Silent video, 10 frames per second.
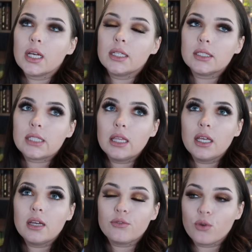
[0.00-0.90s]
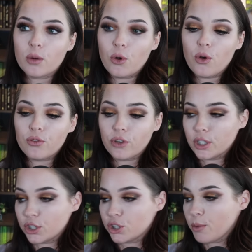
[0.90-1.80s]
Insanely affordable for a
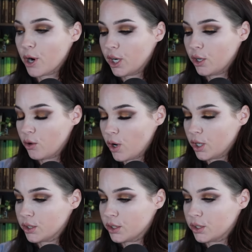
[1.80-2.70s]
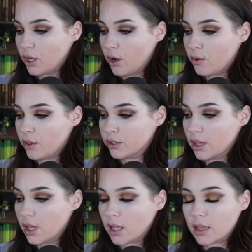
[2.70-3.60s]
digital marketing course. So there's a
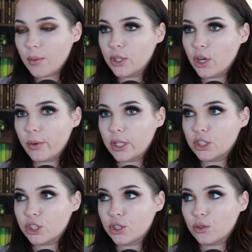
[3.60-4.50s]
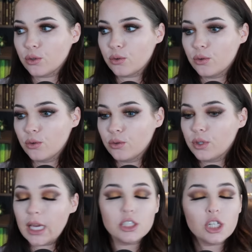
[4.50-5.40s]
lot that would go into
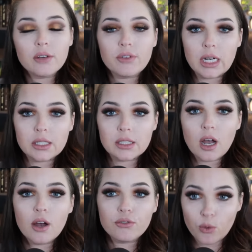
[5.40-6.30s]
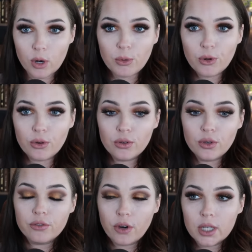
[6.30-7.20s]
gauging if it is affordable.
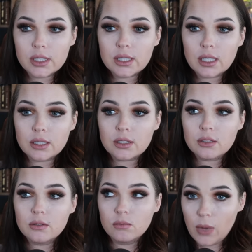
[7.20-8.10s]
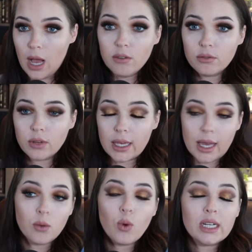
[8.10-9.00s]
For instance,
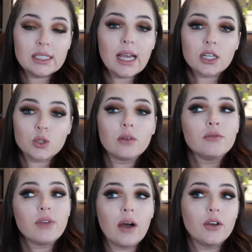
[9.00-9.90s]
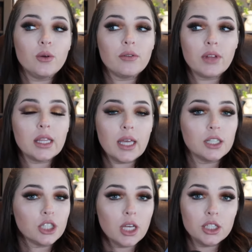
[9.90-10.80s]
what is the actual value of like the
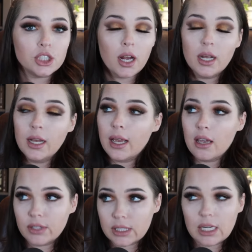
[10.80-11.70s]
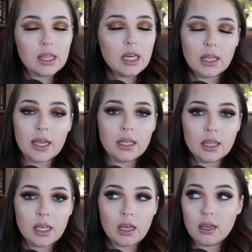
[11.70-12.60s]
education? If it's anything like
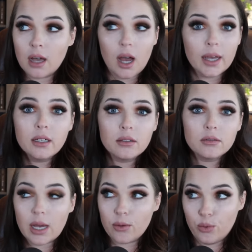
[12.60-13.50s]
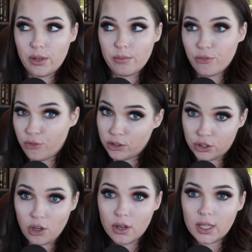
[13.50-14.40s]
the guide that we first
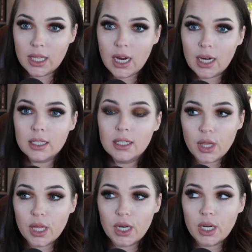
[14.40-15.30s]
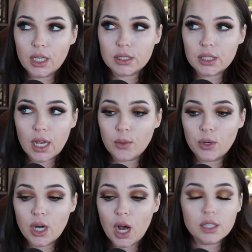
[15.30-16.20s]
saw in there, then I
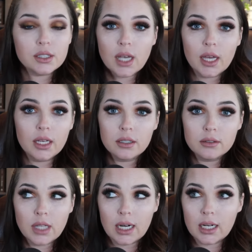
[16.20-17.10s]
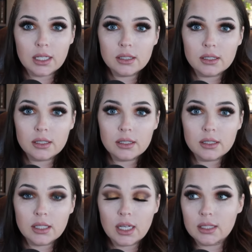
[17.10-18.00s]
would not say that it is
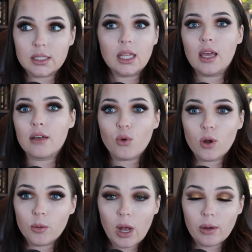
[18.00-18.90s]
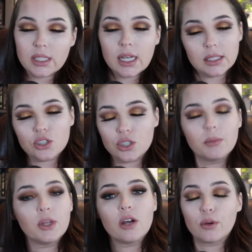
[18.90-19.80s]
insanely affordable. I would say it's
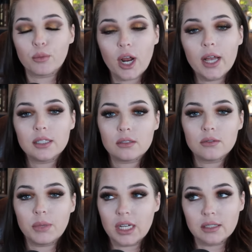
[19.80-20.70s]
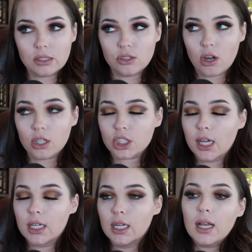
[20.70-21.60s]
extremely overpriced because it's
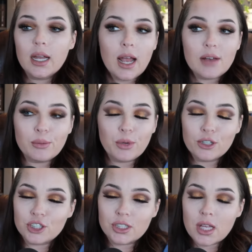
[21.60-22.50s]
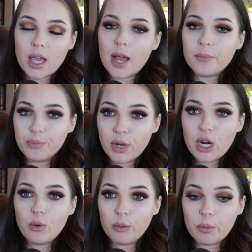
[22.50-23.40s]
again, I haven't purchased it yet, but
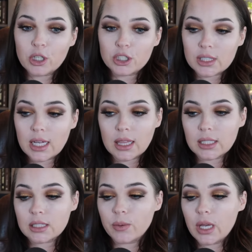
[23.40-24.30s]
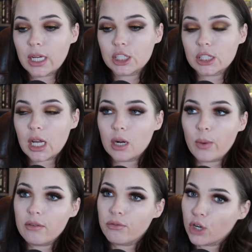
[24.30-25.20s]
I will be purchasing it this week. I just gotta
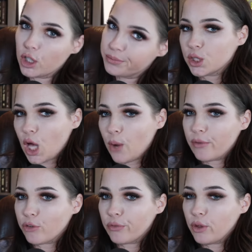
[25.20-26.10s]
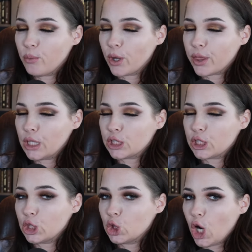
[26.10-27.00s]
wait for a few more things
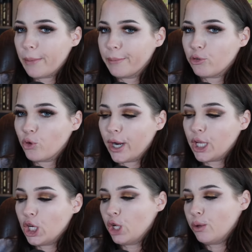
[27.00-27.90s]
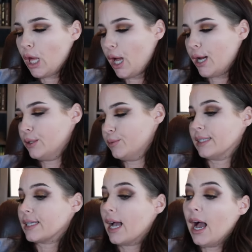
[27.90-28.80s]
to drop before I can do that.
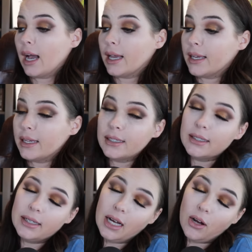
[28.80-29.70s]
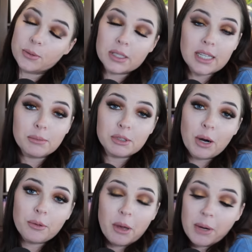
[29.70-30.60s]
Because I was about to say I'm
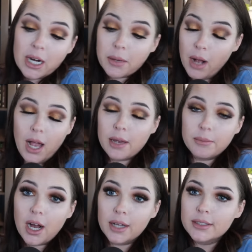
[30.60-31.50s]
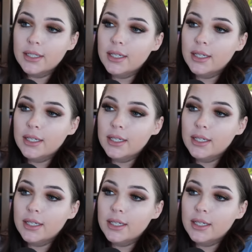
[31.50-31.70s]
smart with my money. I am not.